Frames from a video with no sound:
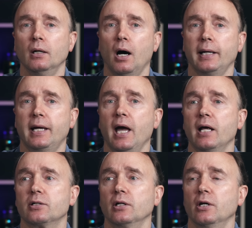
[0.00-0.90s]
I
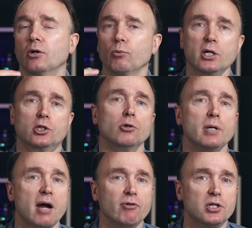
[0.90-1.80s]
can't reshoot
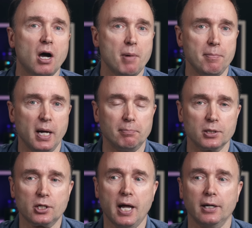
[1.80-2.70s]
every time I make
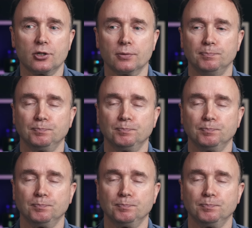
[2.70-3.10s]
mistakes.